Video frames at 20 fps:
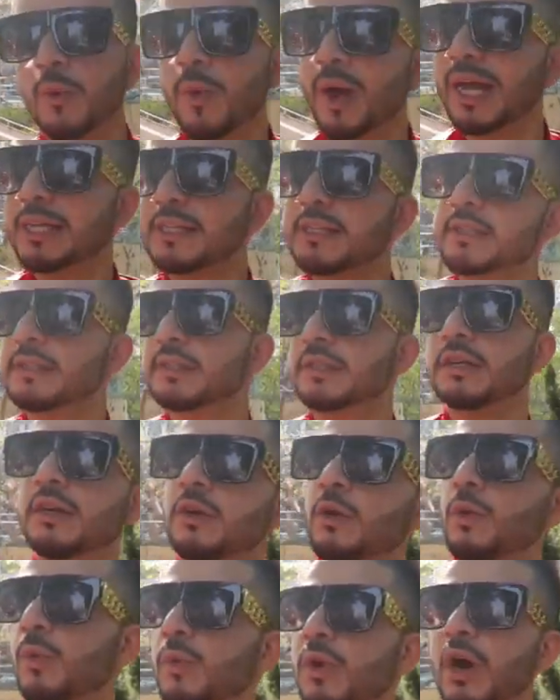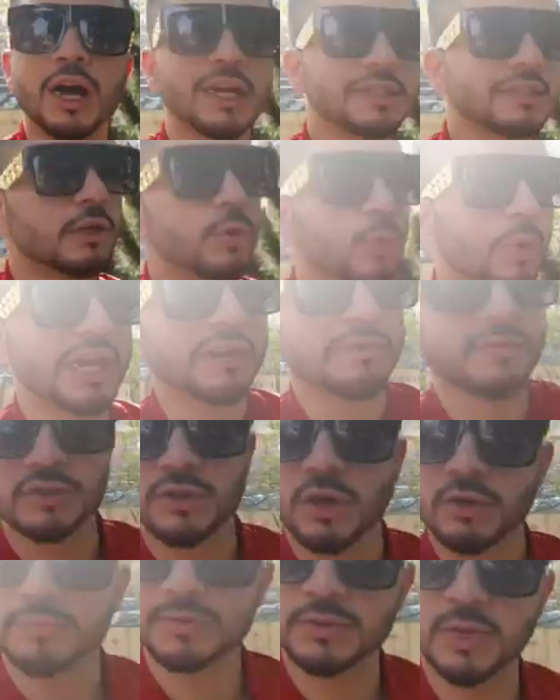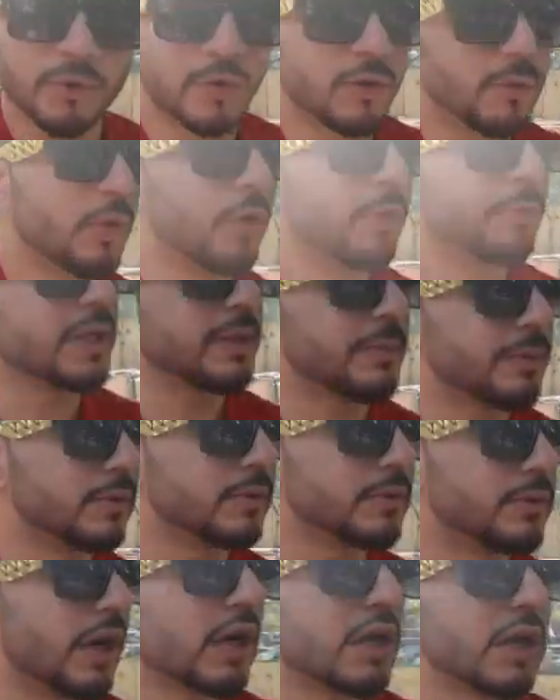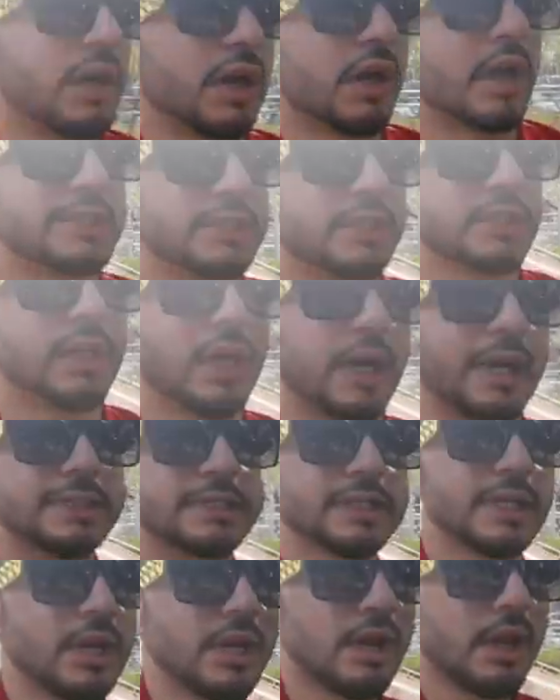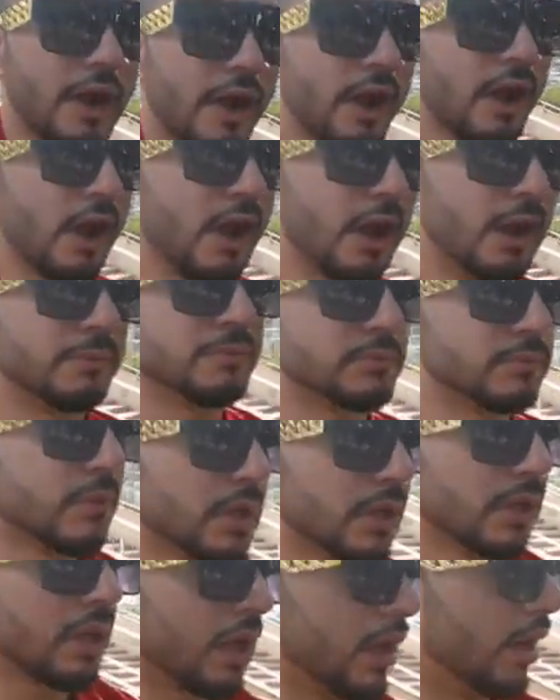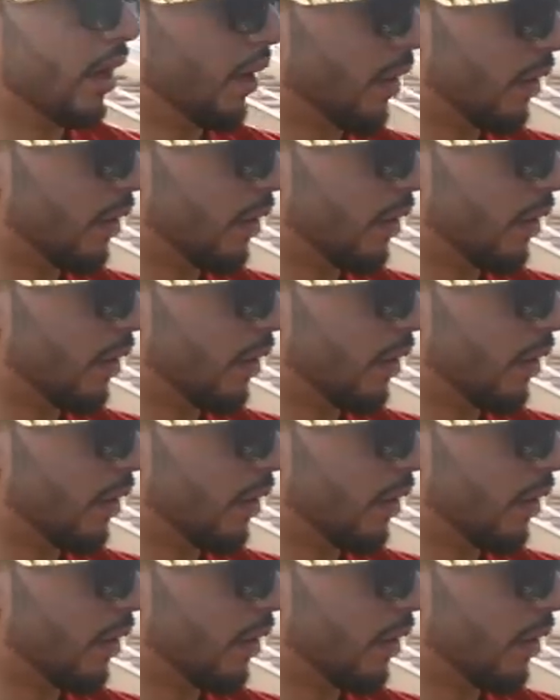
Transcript: they went, we are still waiting for a couple of more people. Not gonna lie to you guys. Um, you